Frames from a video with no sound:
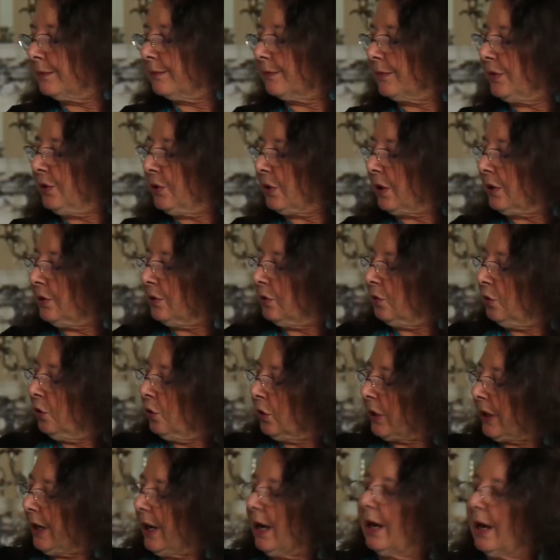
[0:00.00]
you can
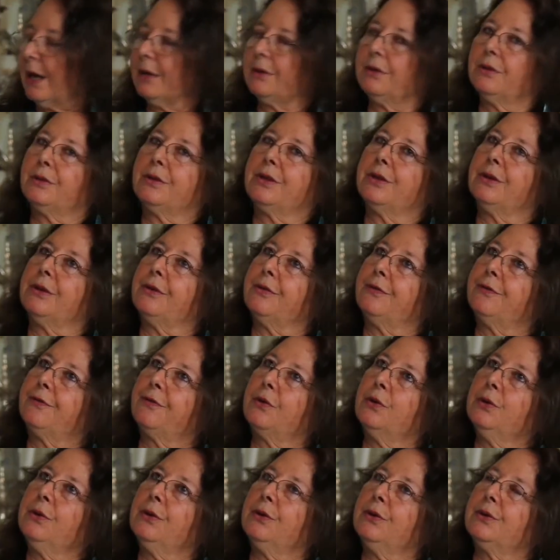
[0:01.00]
look at the
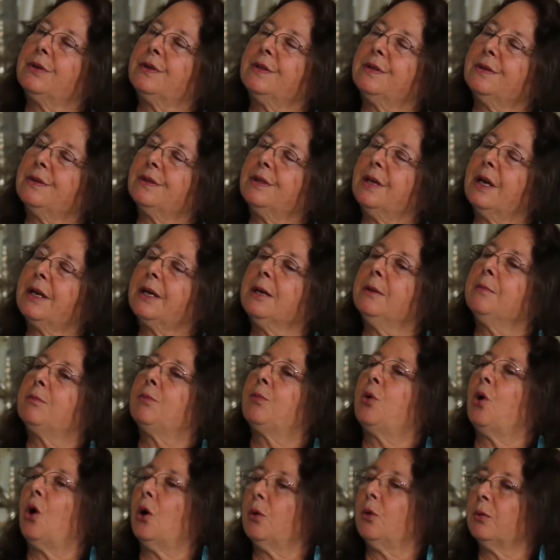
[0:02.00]

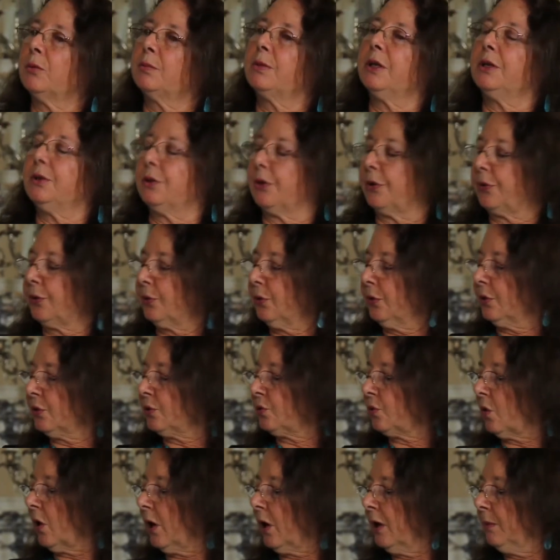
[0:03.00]
second, probably the
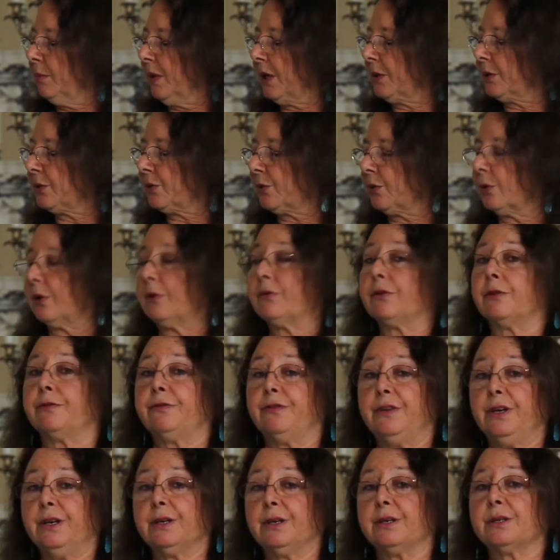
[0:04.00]
3rd trimester of a
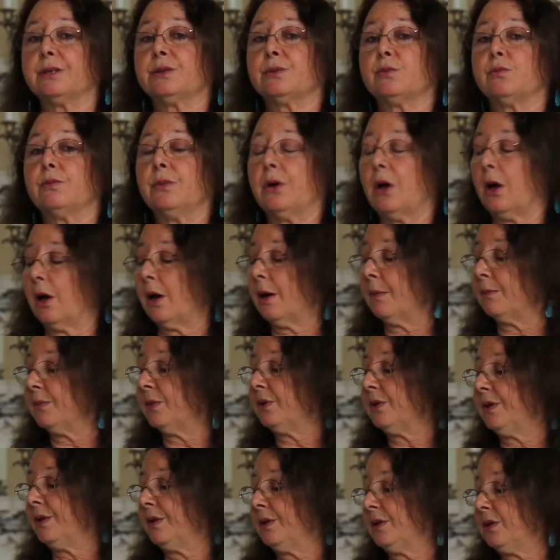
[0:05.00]
fetus
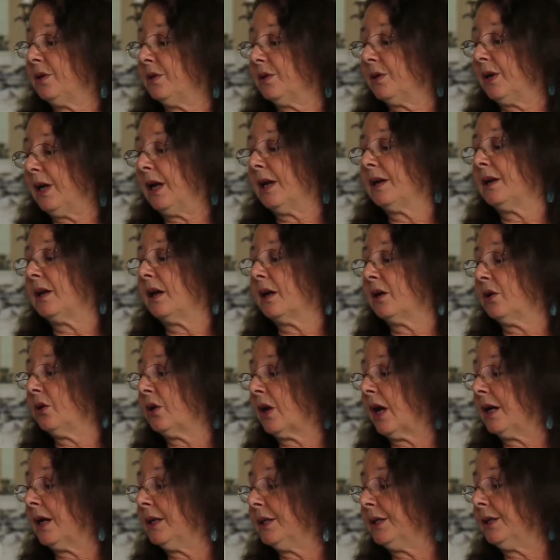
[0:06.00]
to get a
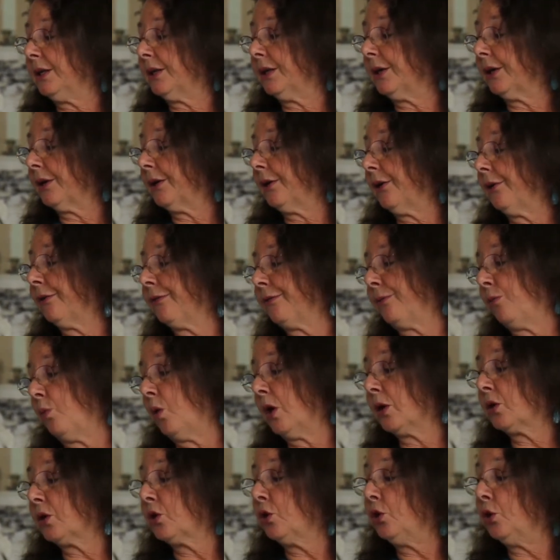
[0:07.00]
good idea of
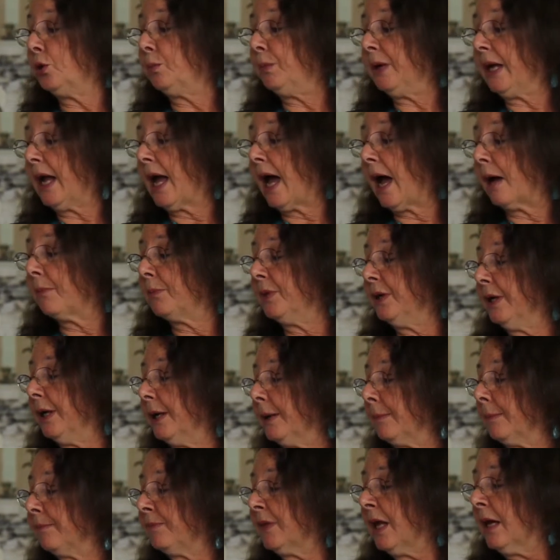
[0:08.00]
what could be happening.